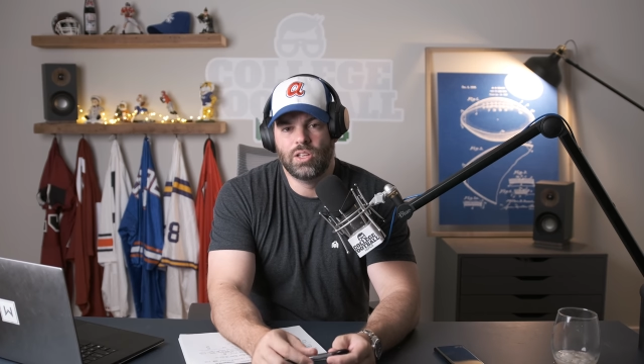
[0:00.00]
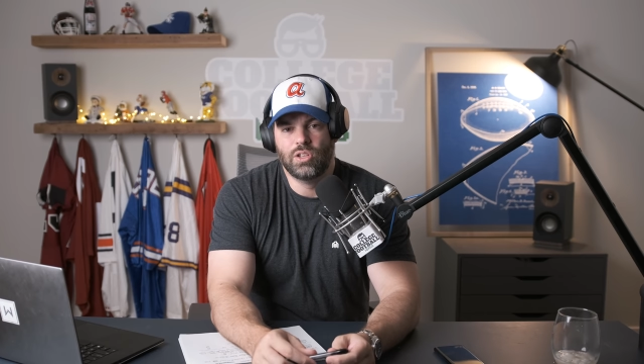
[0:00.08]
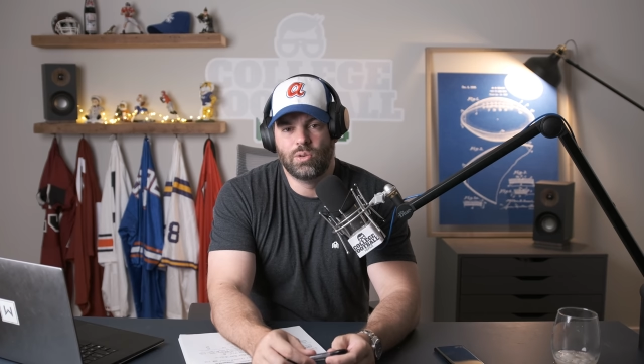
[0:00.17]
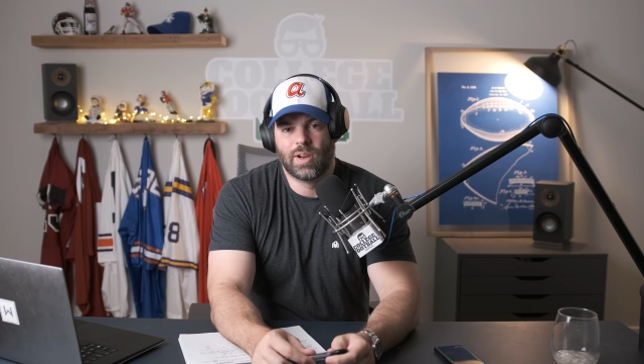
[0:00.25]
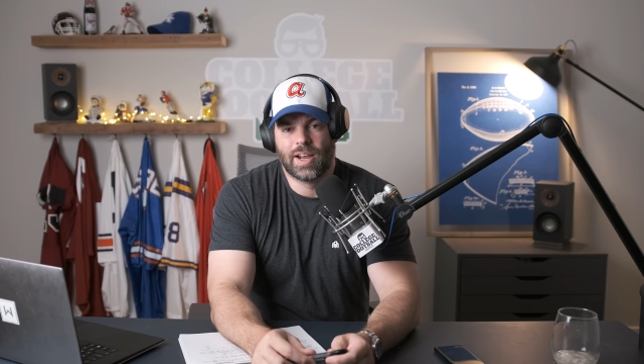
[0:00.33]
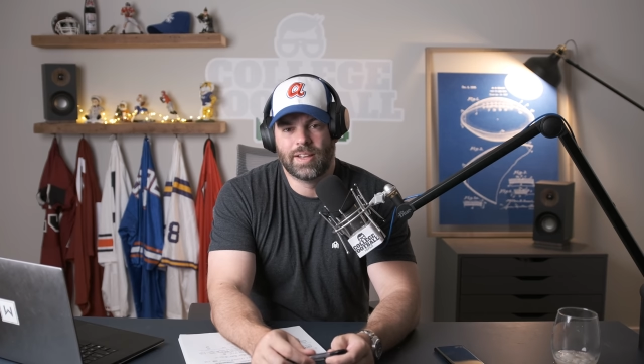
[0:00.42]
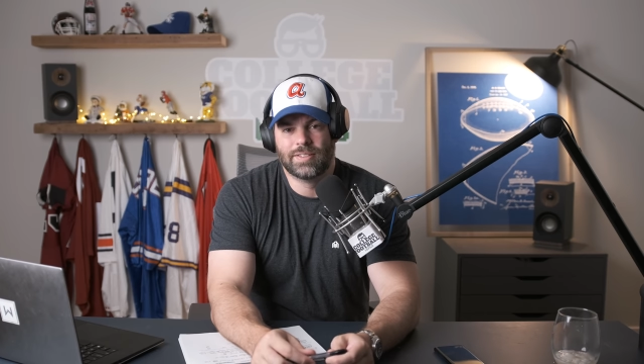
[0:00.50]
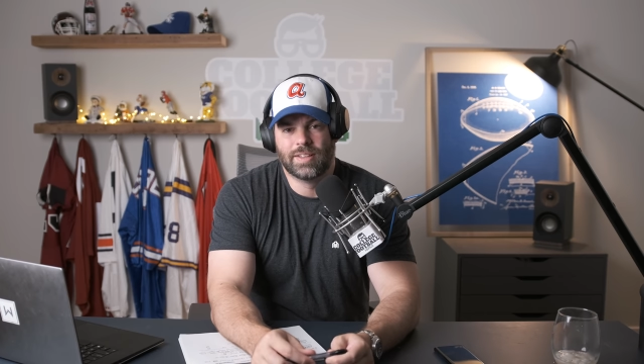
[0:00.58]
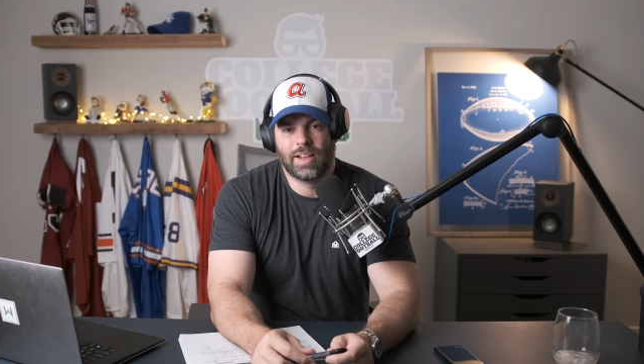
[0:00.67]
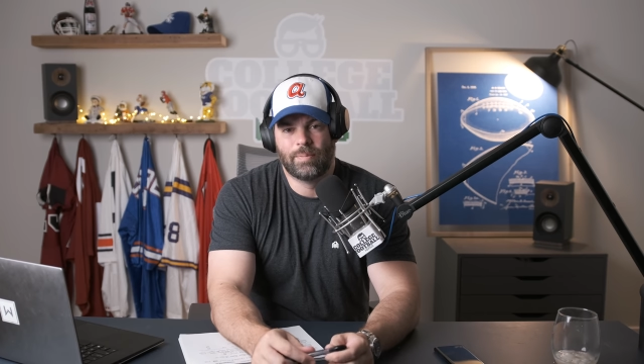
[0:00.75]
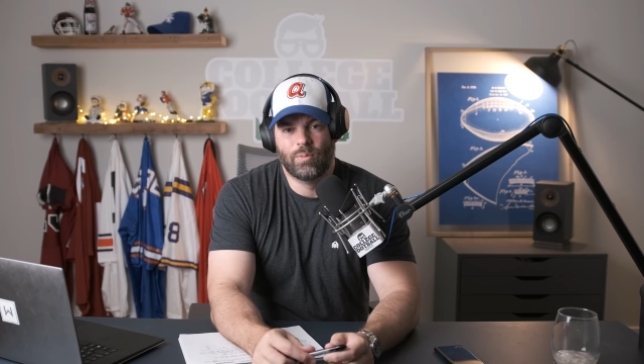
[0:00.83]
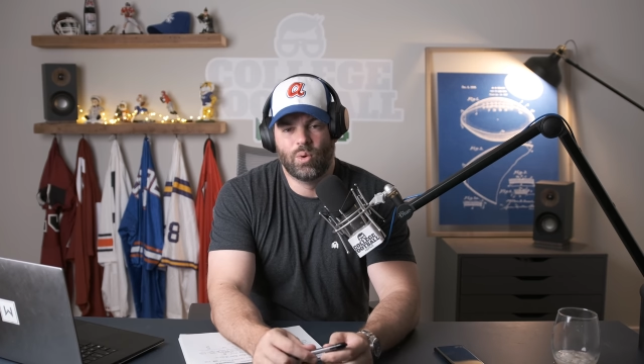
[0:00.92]
you guys
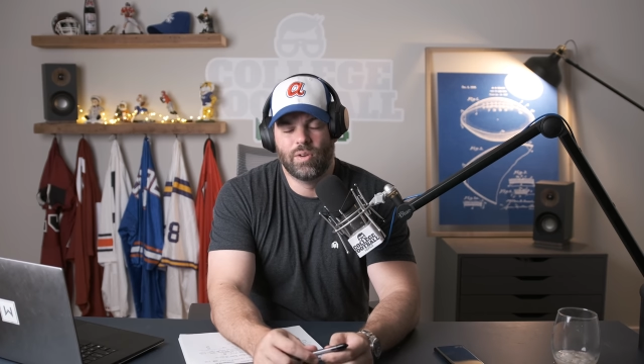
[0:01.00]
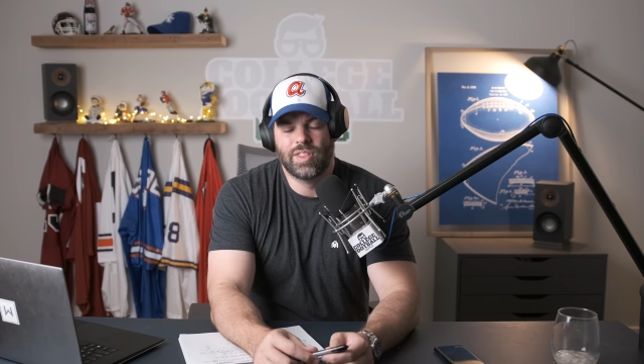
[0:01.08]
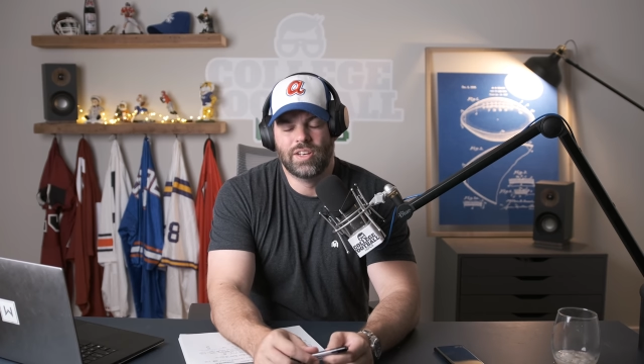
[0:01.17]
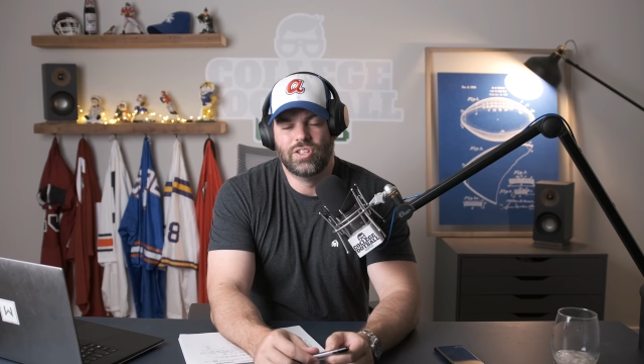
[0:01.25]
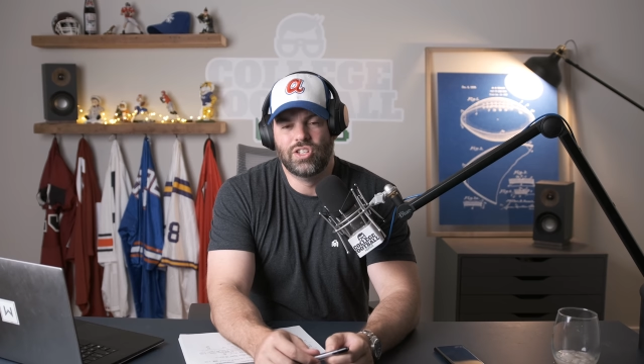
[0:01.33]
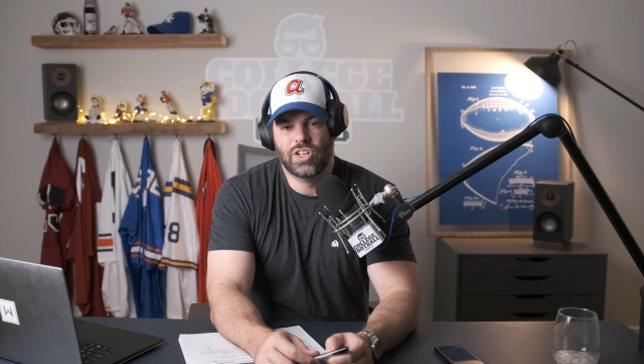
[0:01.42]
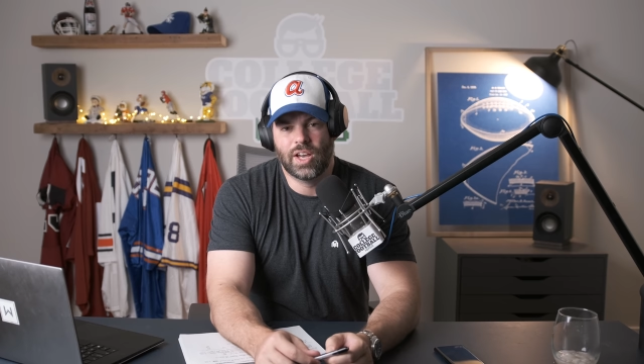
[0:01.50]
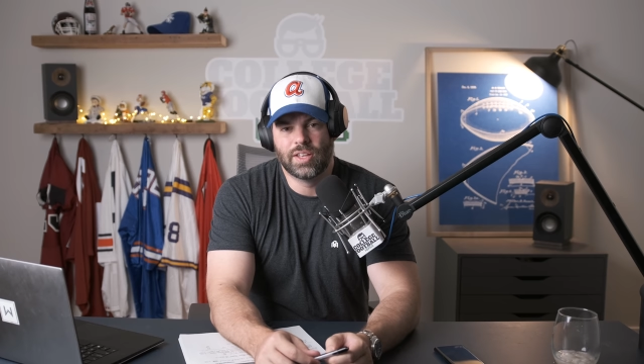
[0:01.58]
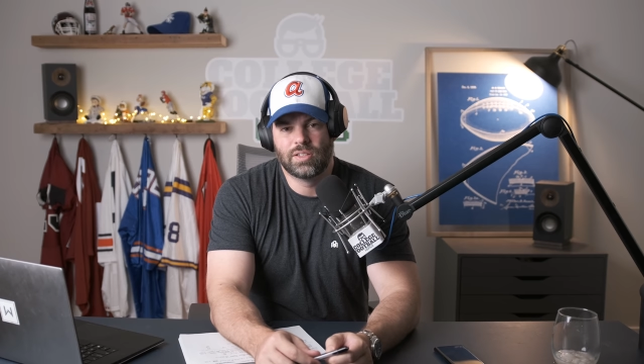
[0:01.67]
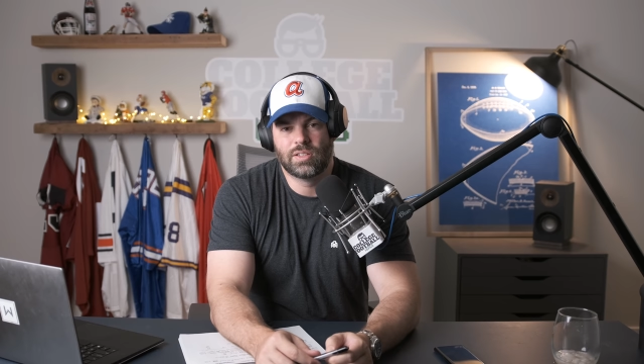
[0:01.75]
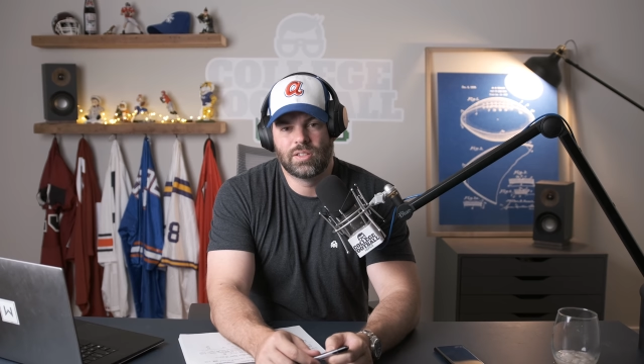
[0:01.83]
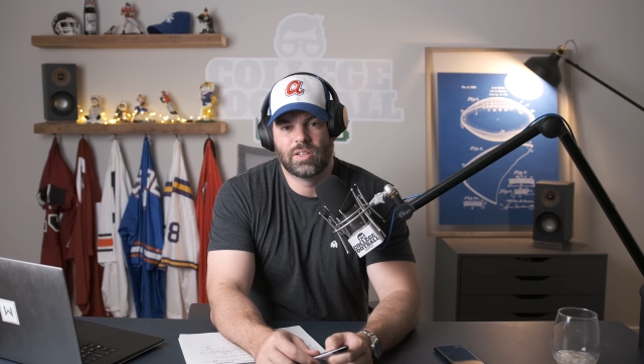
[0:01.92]
like more than
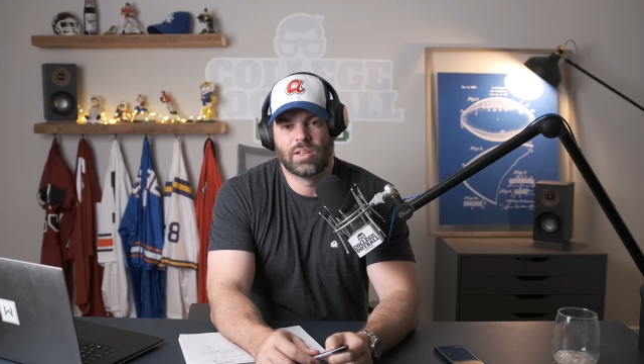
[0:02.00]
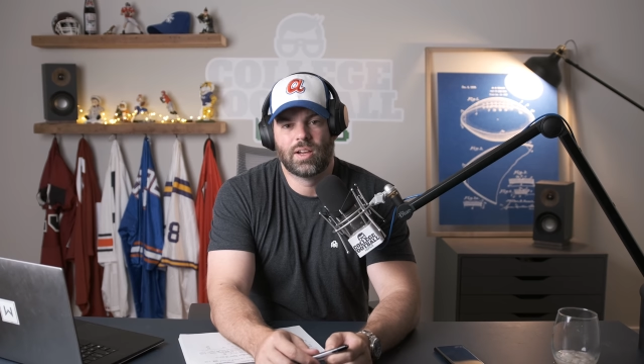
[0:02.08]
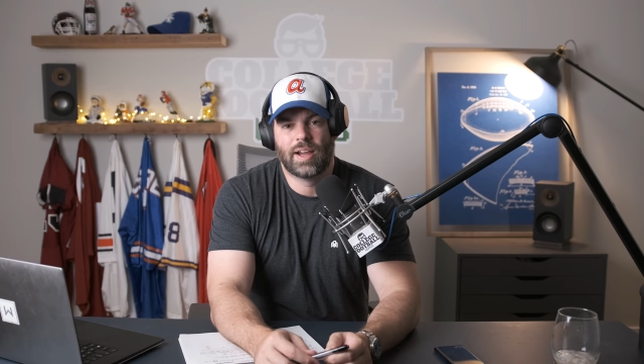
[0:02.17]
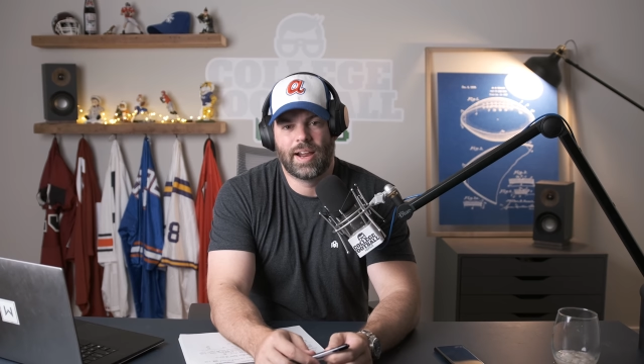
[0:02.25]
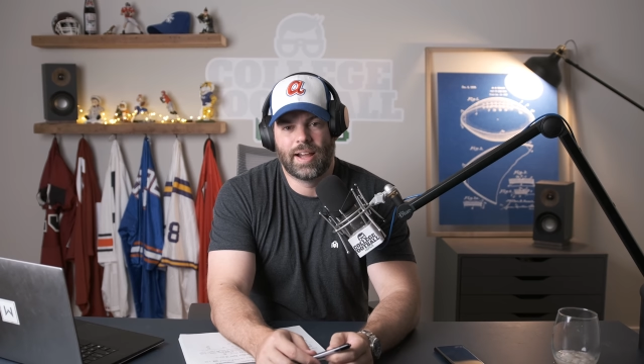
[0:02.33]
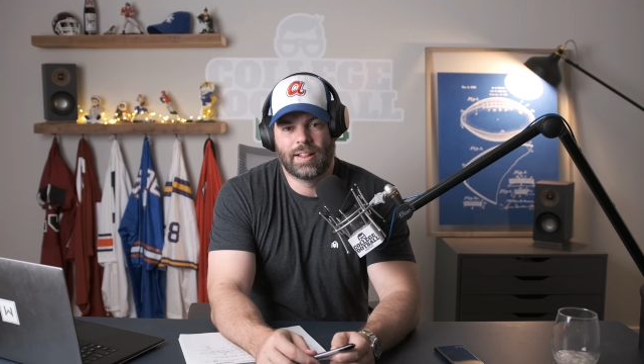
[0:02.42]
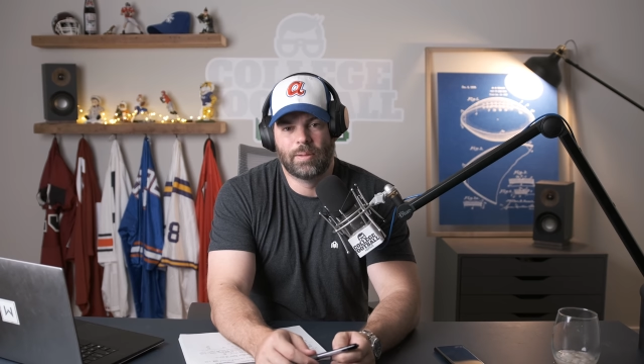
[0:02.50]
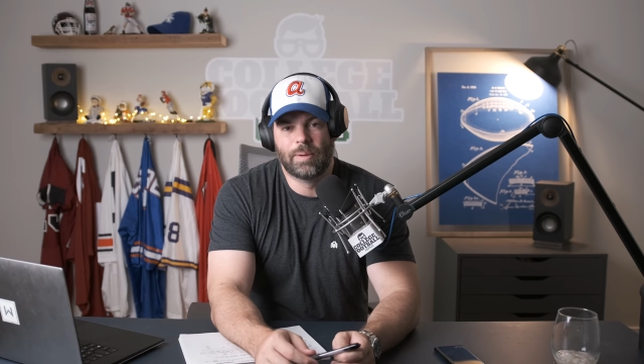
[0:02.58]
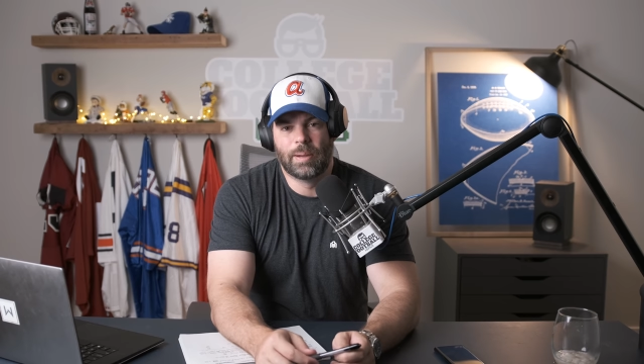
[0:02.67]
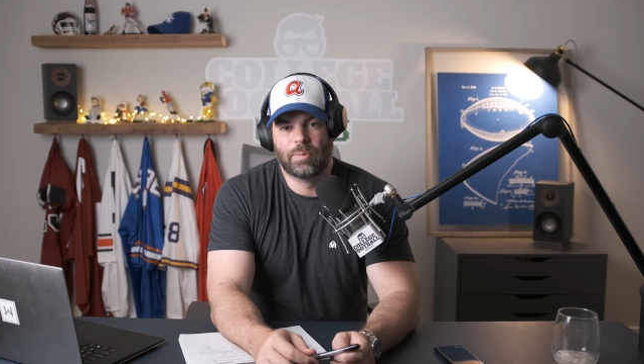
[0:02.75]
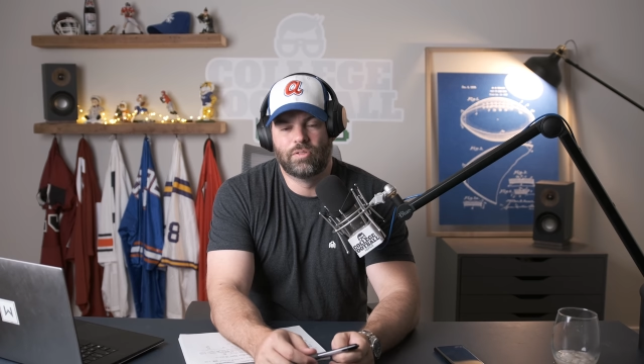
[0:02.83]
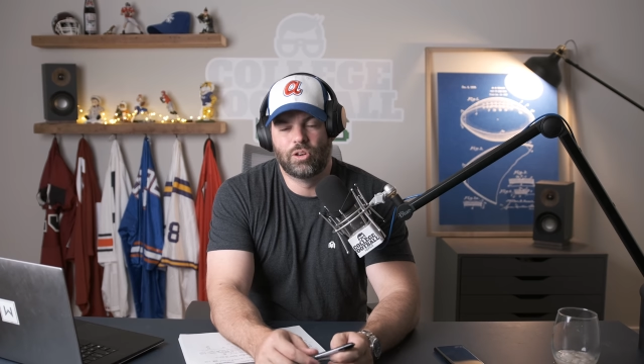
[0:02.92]
just
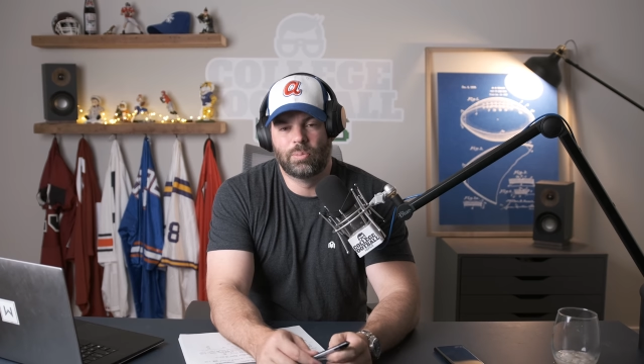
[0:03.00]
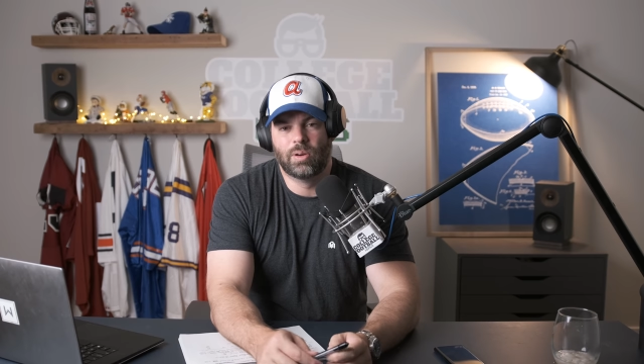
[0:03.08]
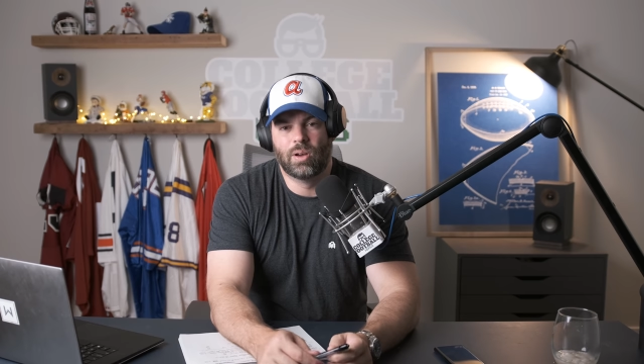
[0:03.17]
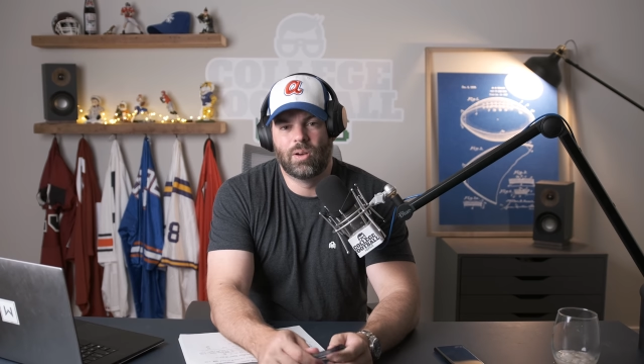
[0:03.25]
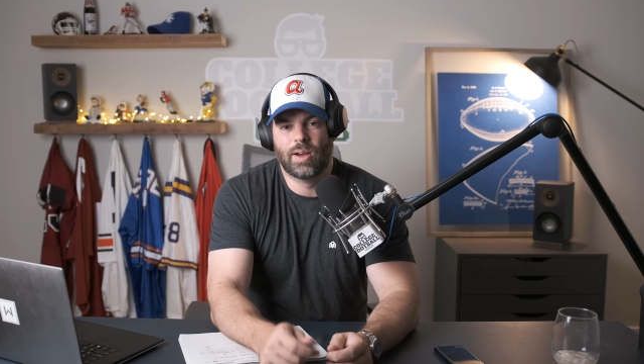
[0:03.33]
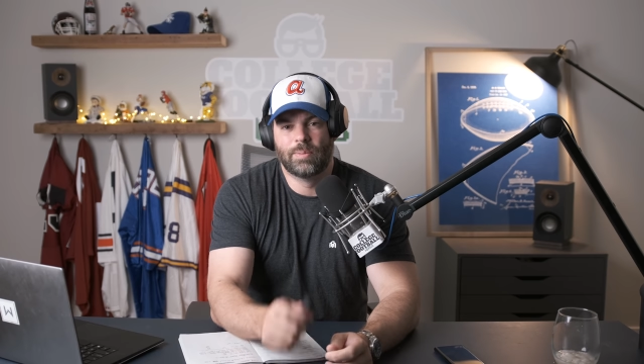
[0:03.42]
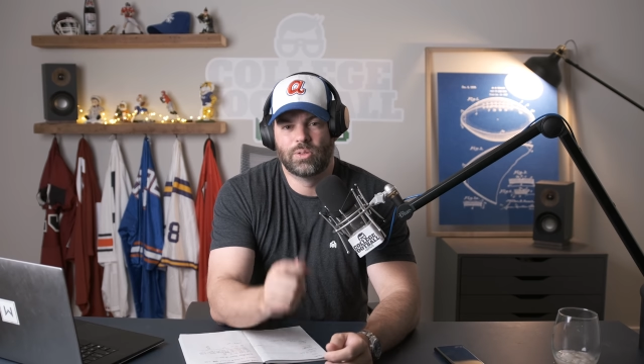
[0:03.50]
Alabama football.